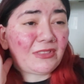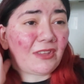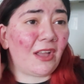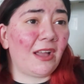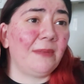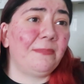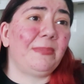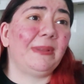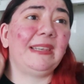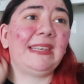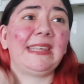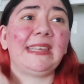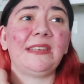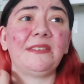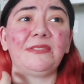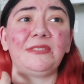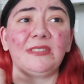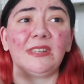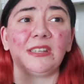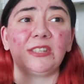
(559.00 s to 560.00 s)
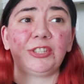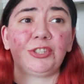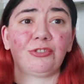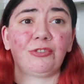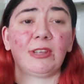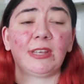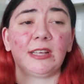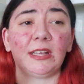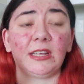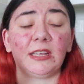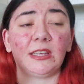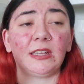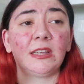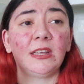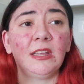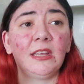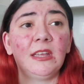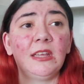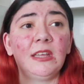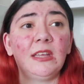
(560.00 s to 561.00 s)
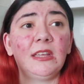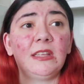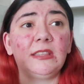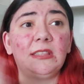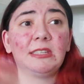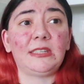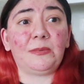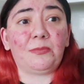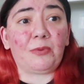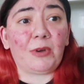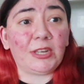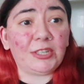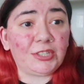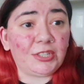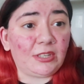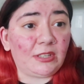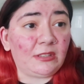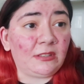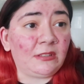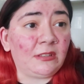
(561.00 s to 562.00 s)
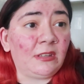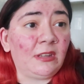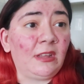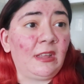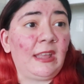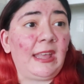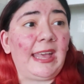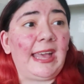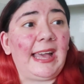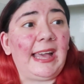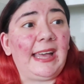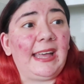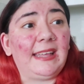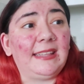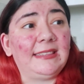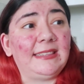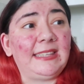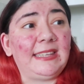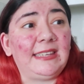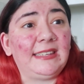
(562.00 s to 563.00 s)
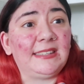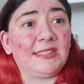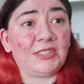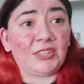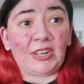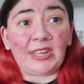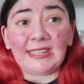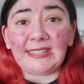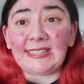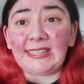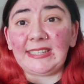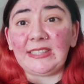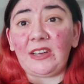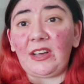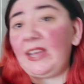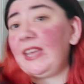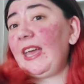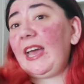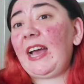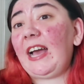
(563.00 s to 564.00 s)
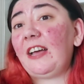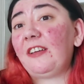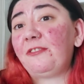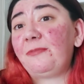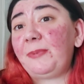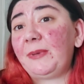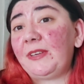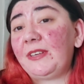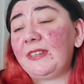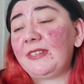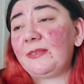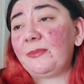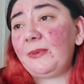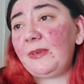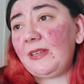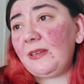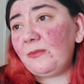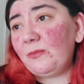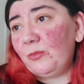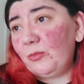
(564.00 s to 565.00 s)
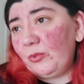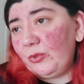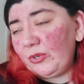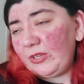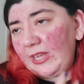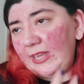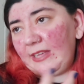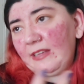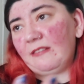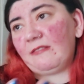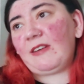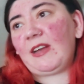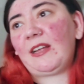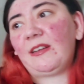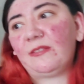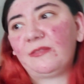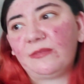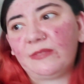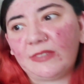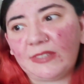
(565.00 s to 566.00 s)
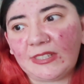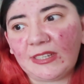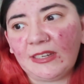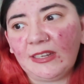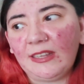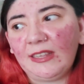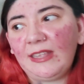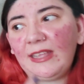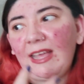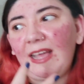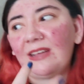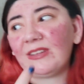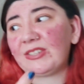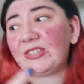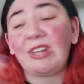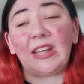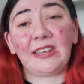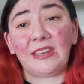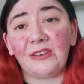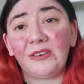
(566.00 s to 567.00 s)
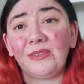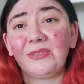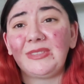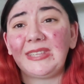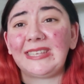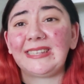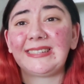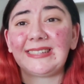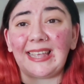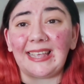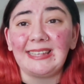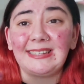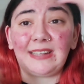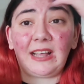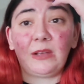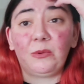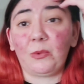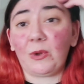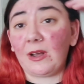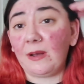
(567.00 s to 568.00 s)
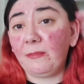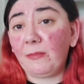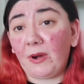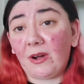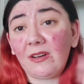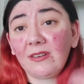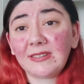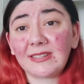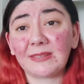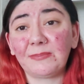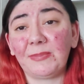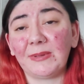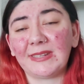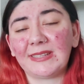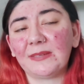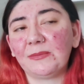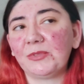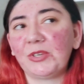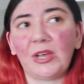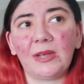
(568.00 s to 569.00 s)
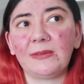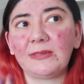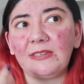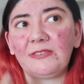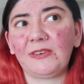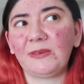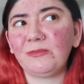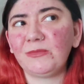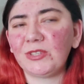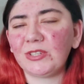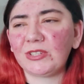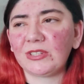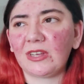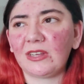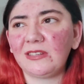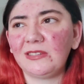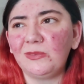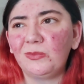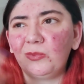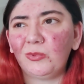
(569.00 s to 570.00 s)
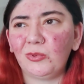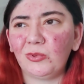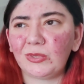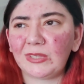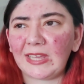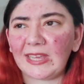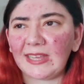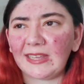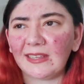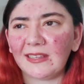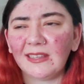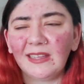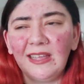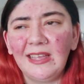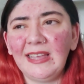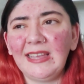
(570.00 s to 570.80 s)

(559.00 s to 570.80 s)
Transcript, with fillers: I believe does trigger the depression and the anxiety that I have. Because when I'm walking around outside, I know these days I wear a mask, but sometimes if I'm just kind of walking